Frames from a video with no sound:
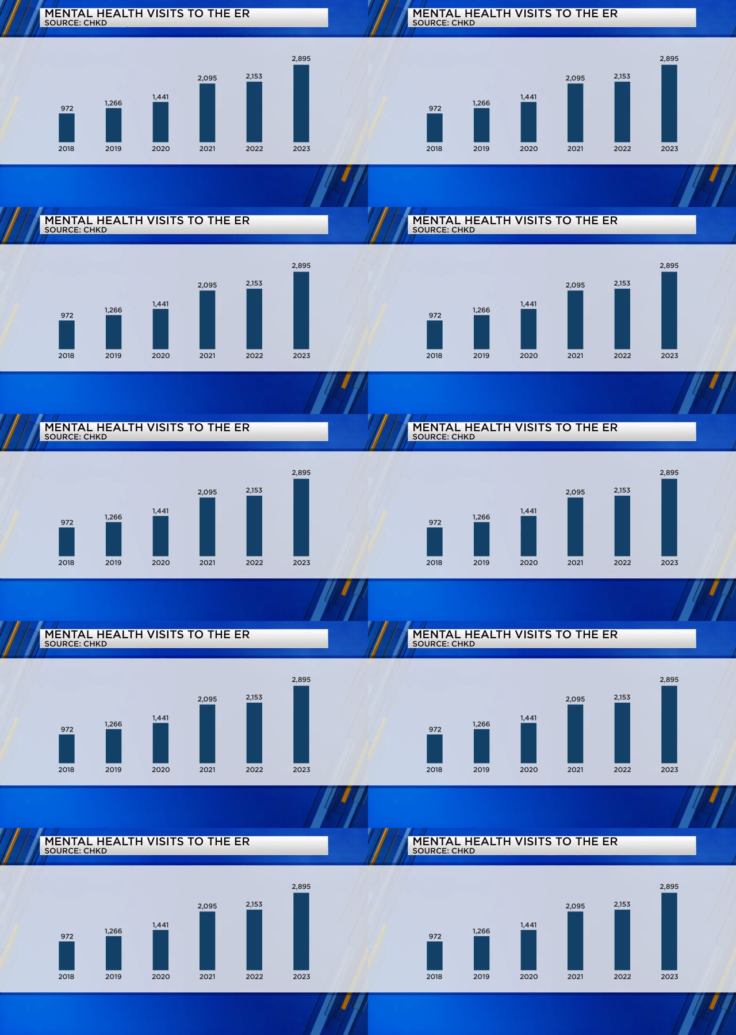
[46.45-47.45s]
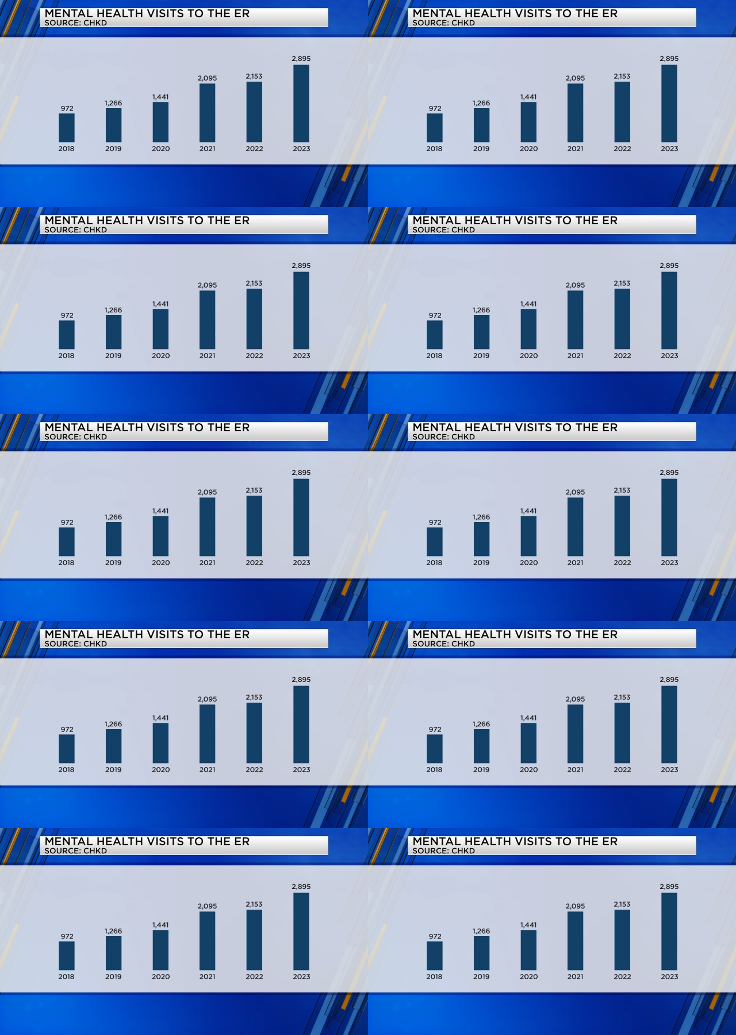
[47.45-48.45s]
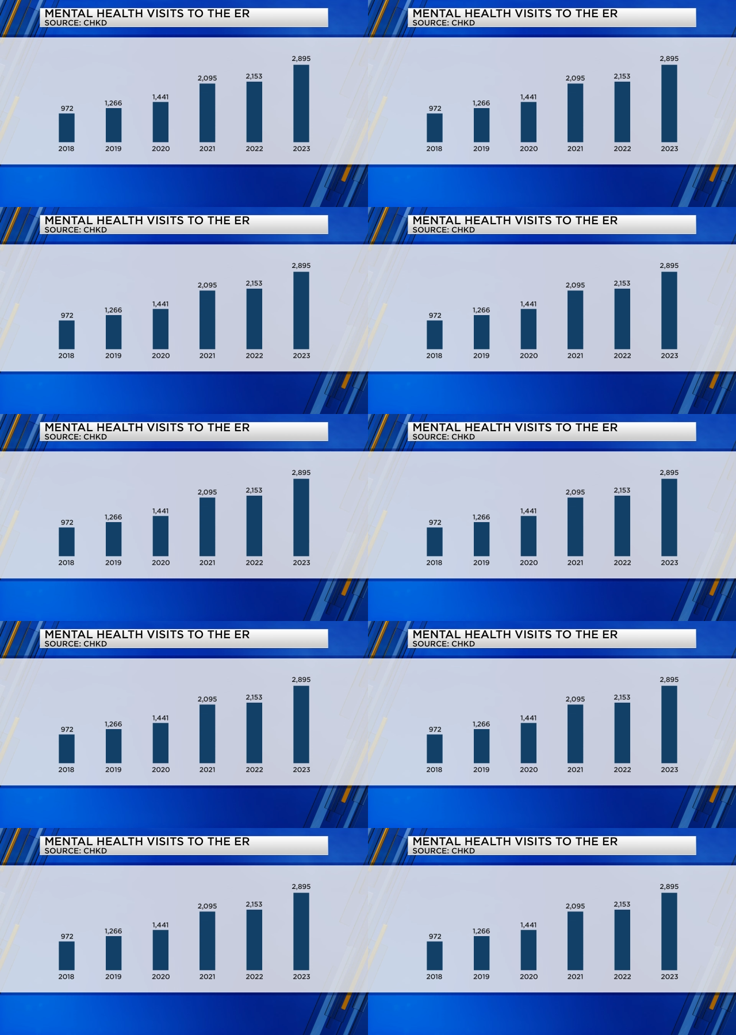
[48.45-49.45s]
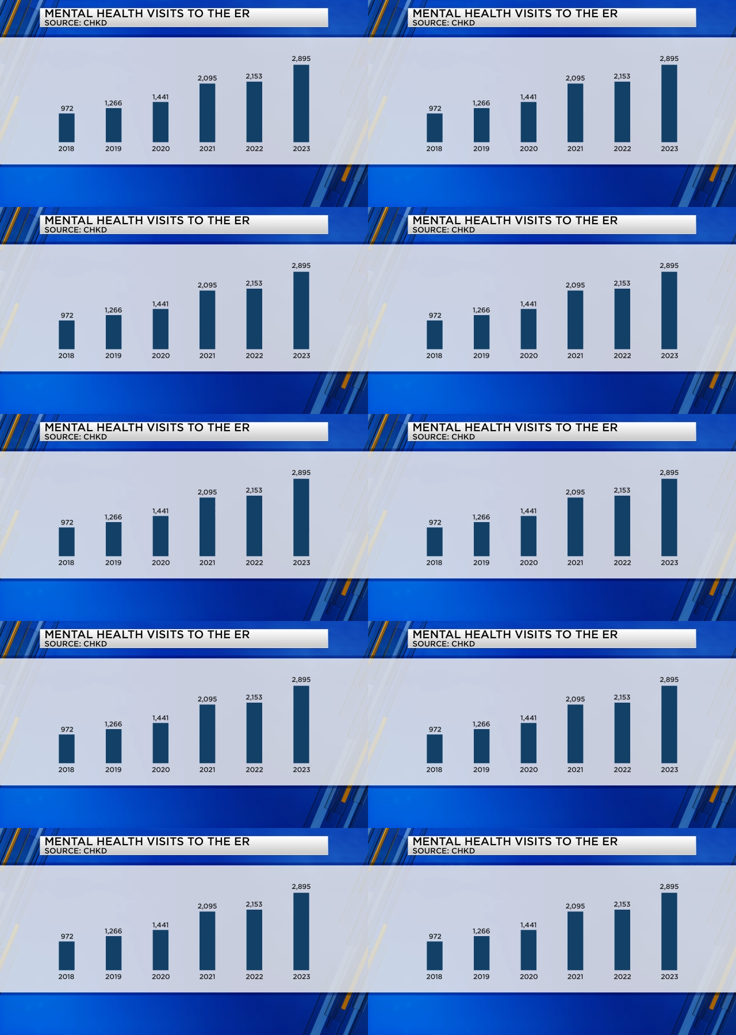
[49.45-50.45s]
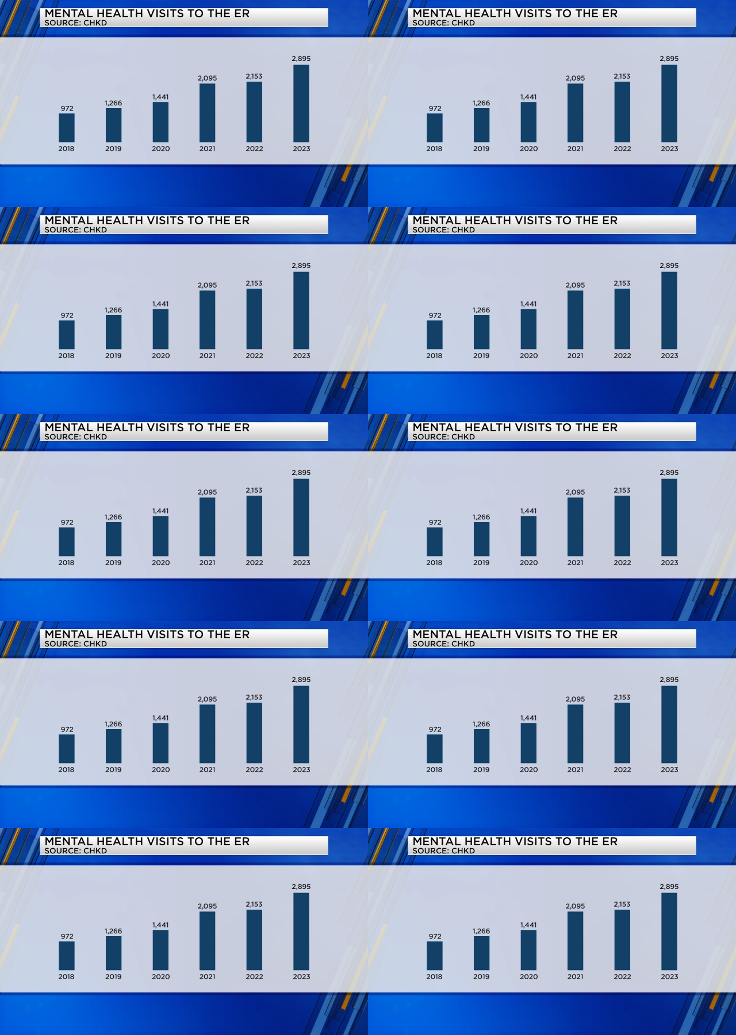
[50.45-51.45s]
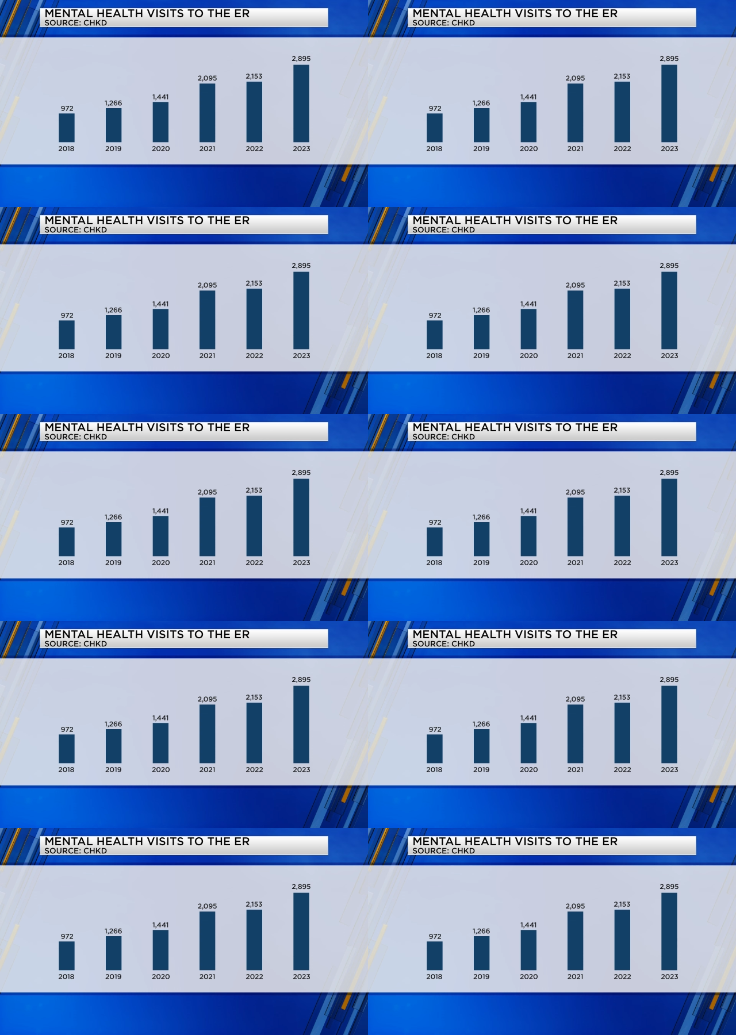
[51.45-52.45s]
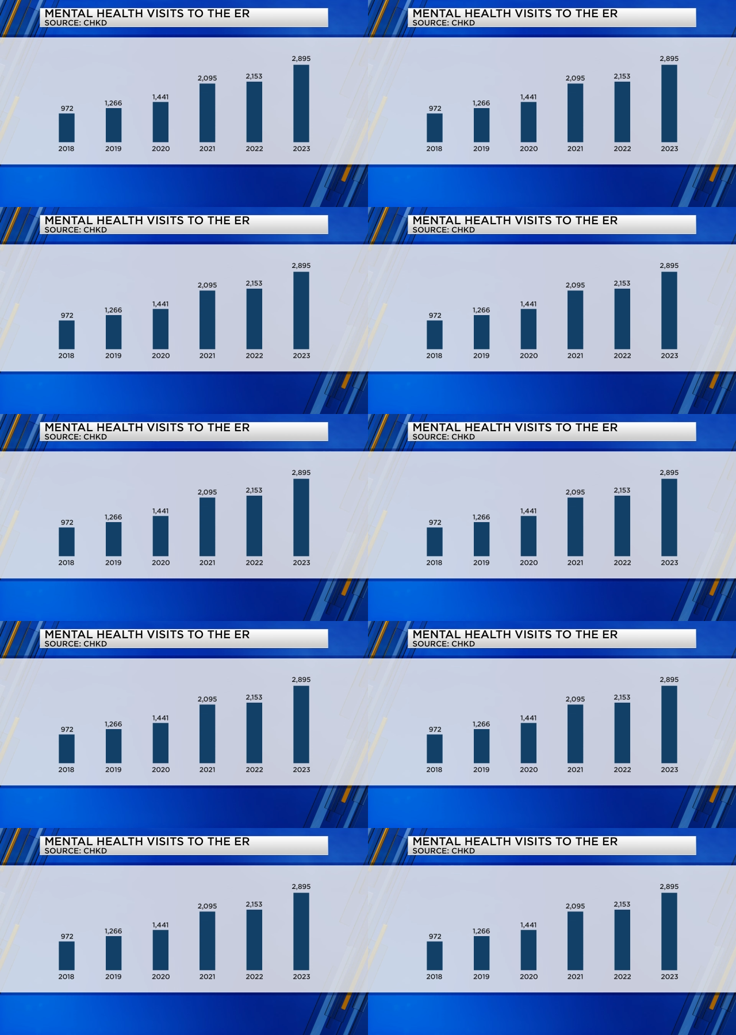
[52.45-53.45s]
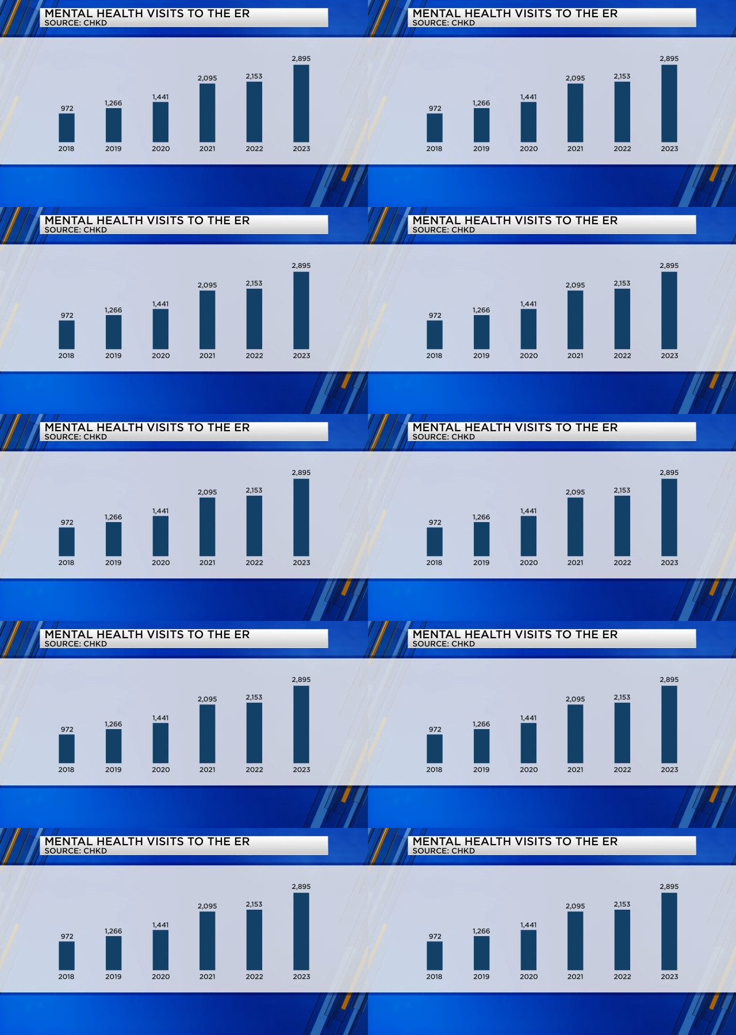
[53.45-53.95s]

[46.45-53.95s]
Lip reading: Nobody's mouth can be seen.